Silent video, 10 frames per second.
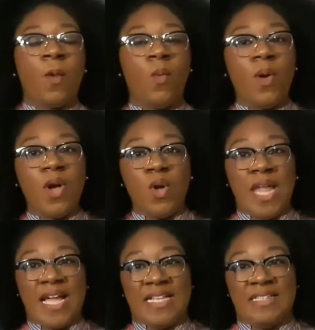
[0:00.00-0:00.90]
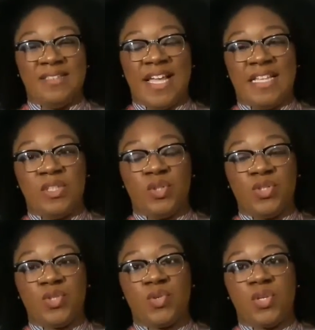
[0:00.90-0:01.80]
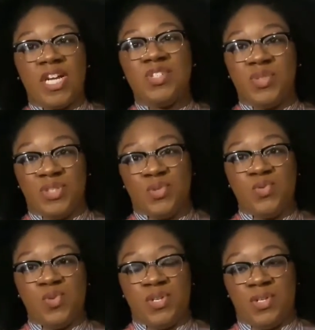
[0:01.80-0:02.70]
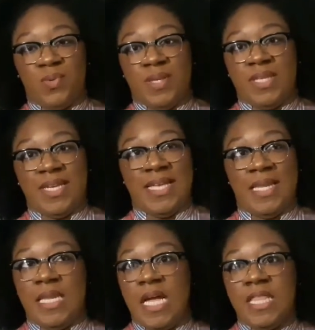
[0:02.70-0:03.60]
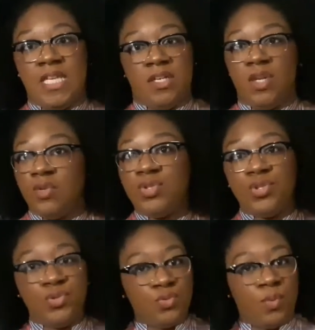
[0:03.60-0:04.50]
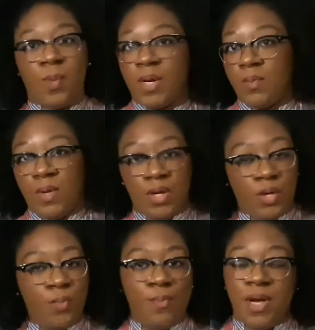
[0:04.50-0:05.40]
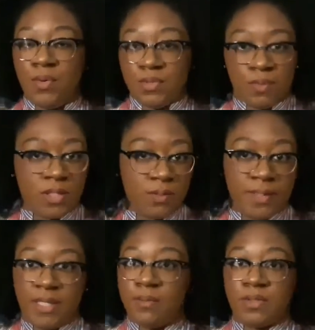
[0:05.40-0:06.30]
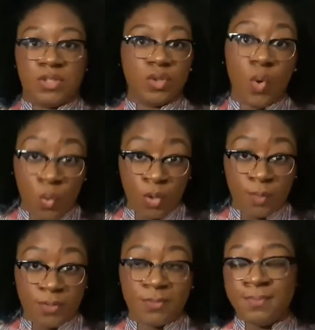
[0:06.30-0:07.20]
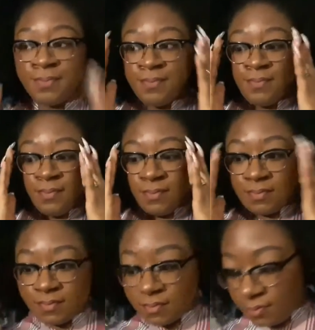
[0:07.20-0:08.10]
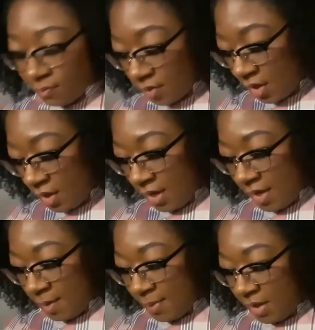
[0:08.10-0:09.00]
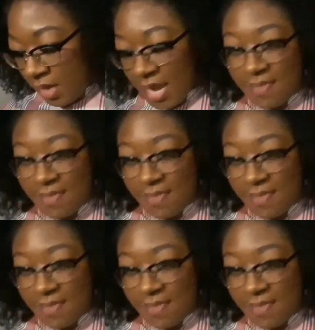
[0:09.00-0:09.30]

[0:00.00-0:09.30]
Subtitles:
we'll go like a little country schoolgirl with it. And nothing, no shoes were working with it, no belt was working with it. It was just horrible. And